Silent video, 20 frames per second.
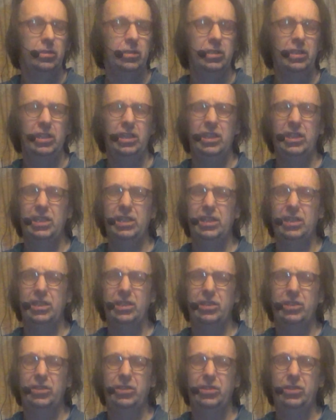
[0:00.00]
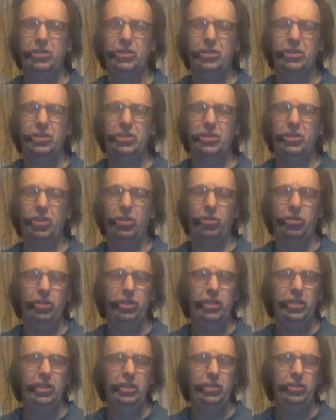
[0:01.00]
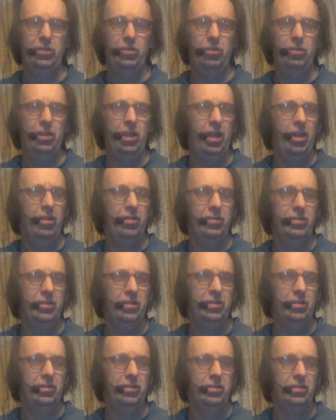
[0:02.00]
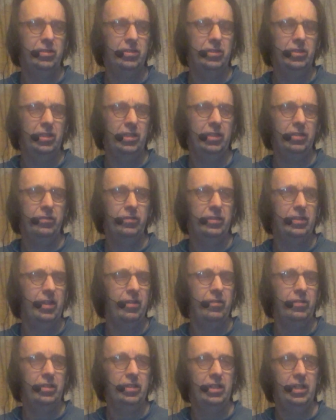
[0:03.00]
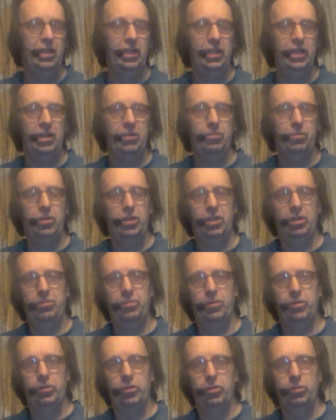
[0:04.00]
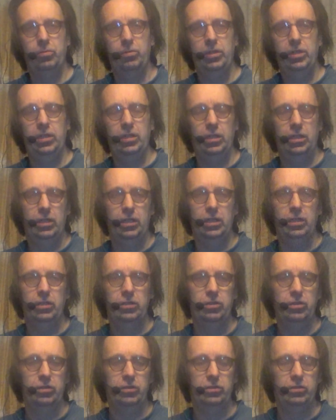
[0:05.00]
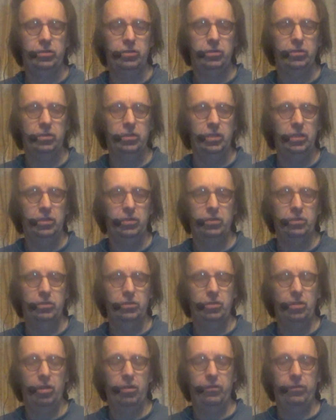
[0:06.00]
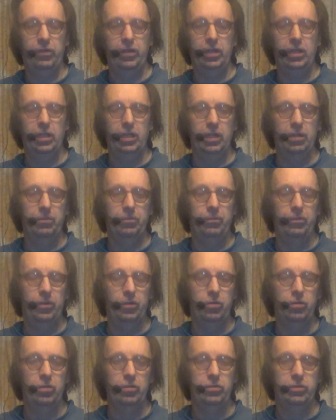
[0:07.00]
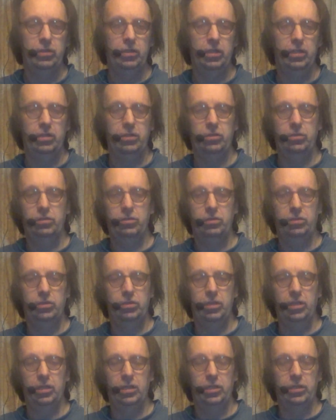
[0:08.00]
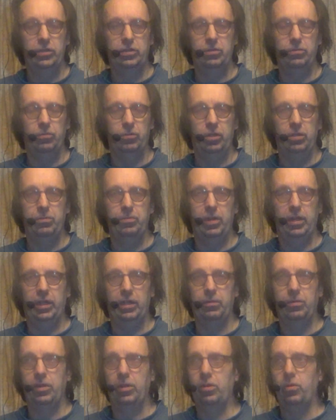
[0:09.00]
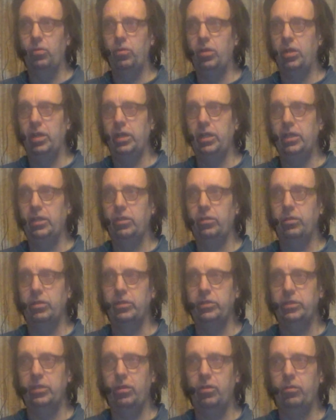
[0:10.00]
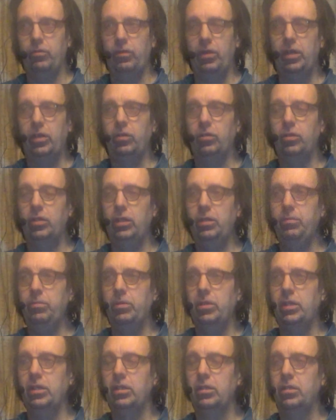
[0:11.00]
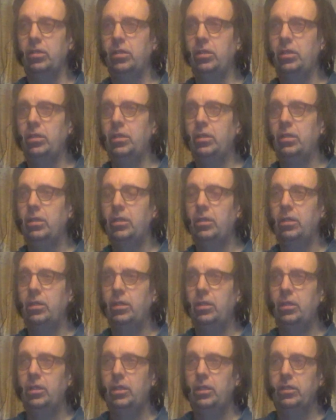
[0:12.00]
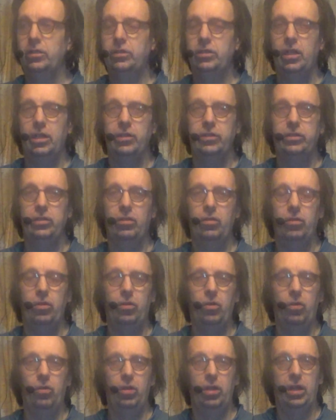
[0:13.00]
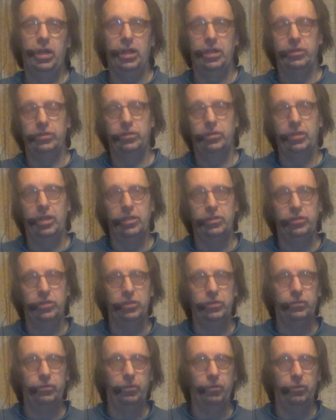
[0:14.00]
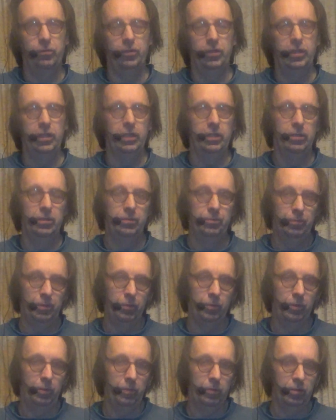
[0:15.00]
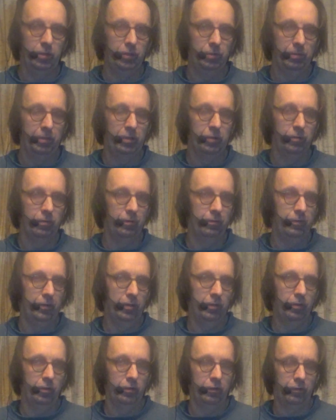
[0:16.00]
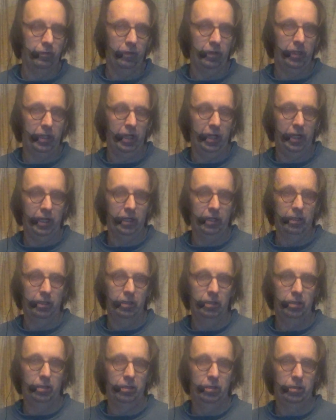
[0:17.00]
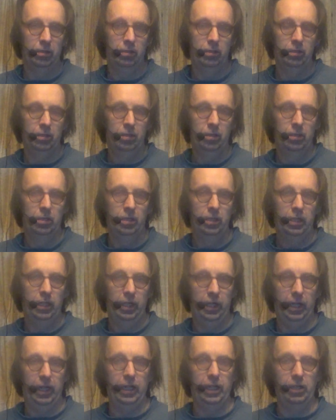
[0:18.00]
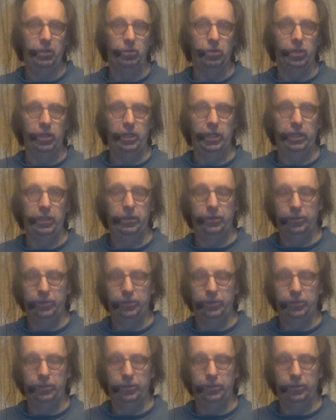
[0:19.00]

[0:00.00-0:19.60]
uh, early 2017 i put up adobe and it just it started feeding them photos and it it isn't really making me a whole lot either it's selling regularly but it's not selling a whole lot so that's just for fun but we will be doing photos for that anyway